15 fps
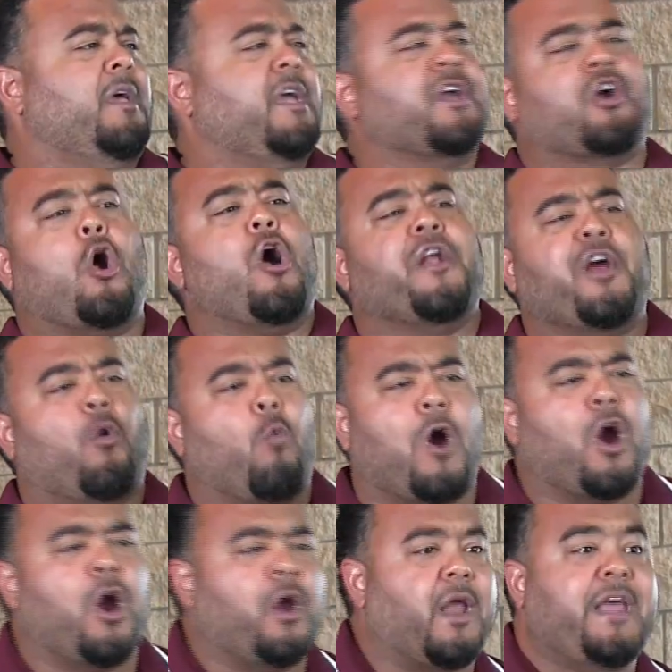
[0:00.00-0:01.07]
Incarnate
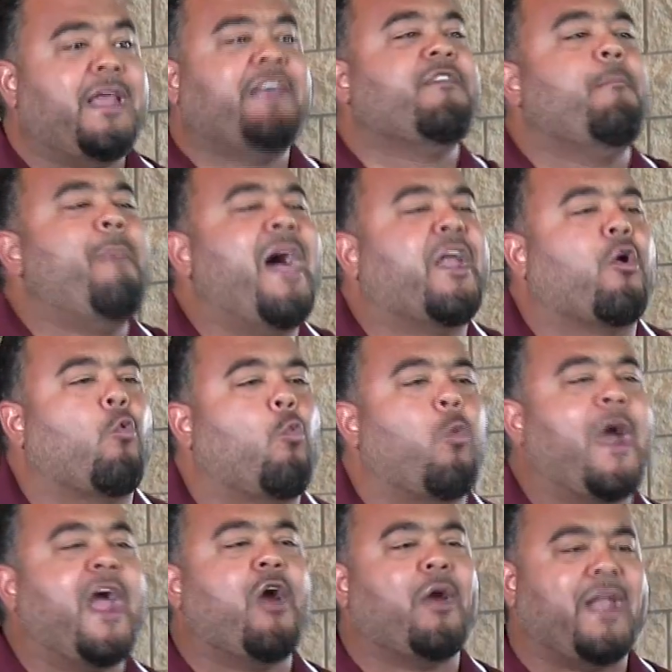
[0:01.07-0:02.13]
Word. It doesn't matter
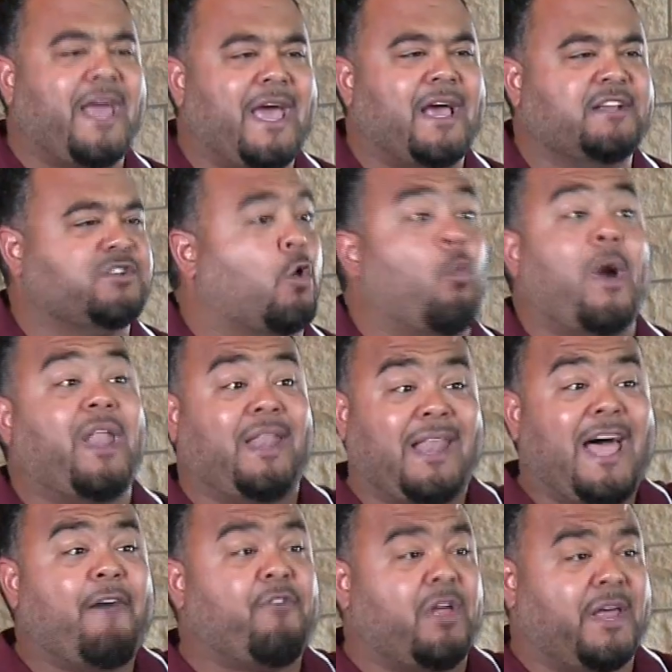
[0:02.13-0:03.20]
where it is or what
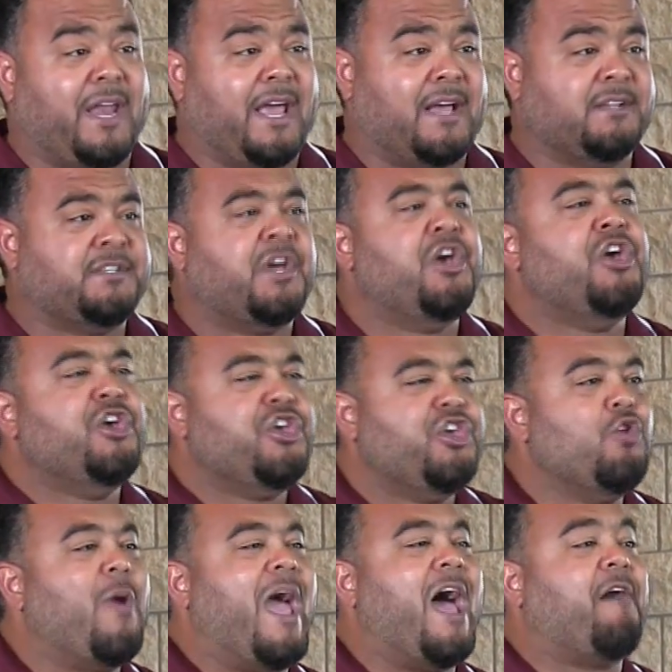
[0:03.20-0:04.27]
level it is.
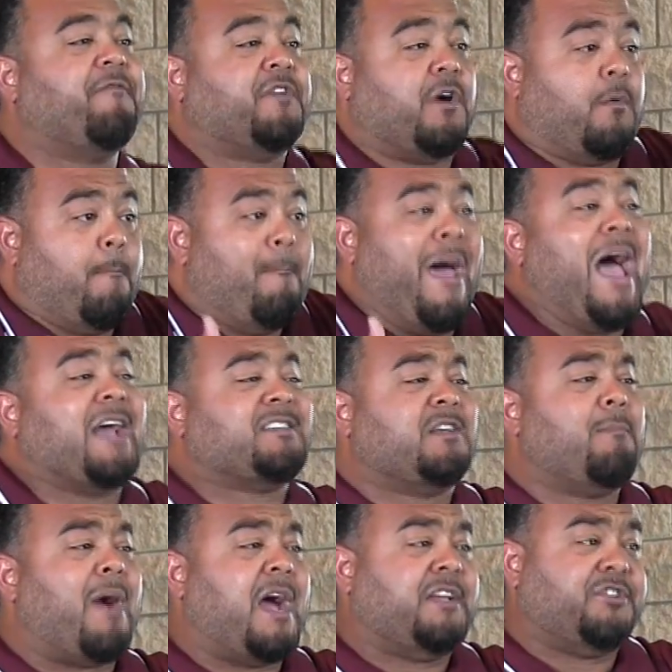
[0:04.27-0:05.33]
You have to
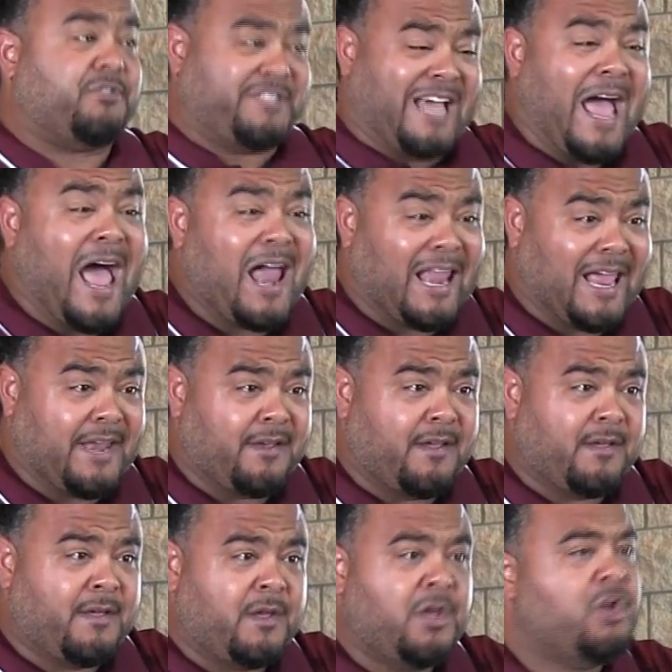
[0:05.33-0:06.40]
maximize your talent,
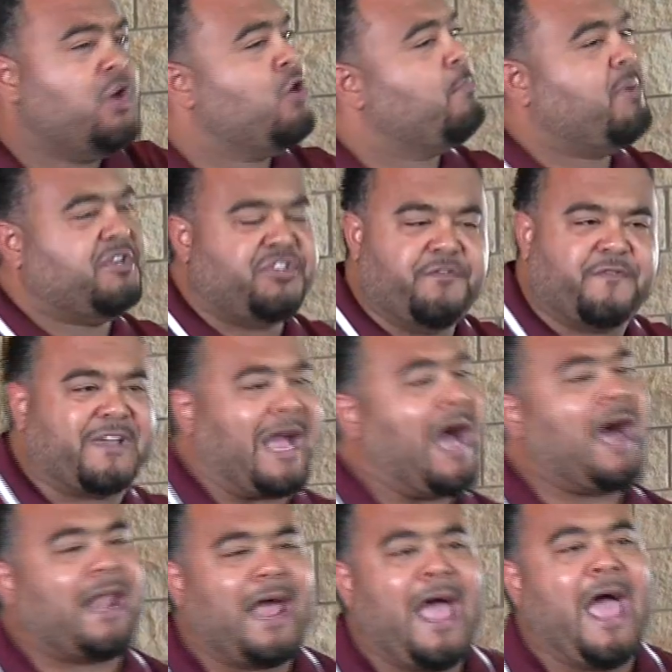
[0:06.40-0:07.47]
but you've
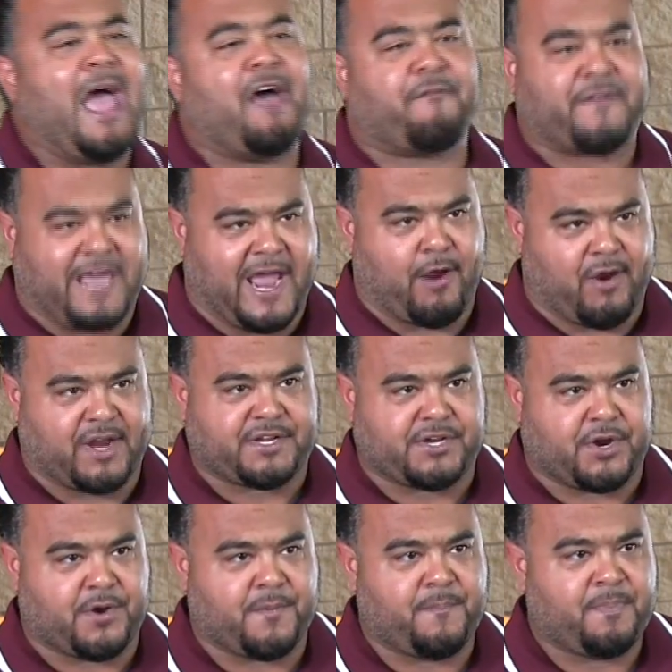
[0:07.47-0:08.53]
got to have
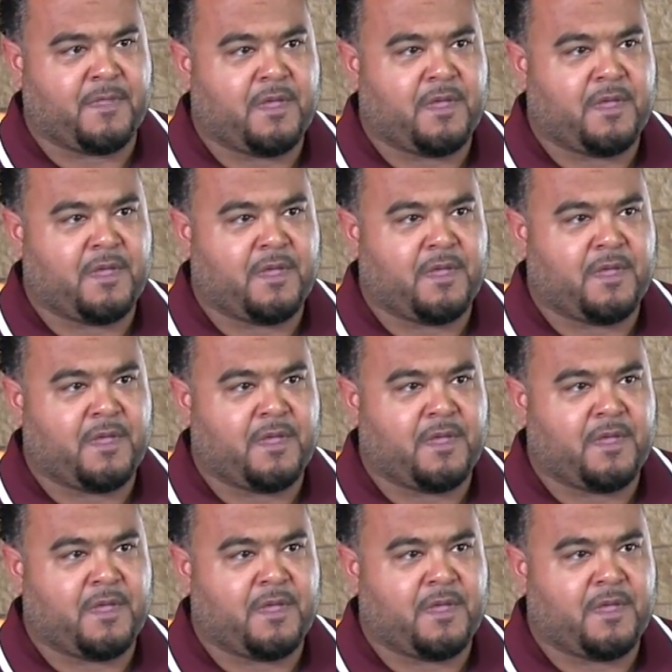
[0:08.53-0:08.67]
character.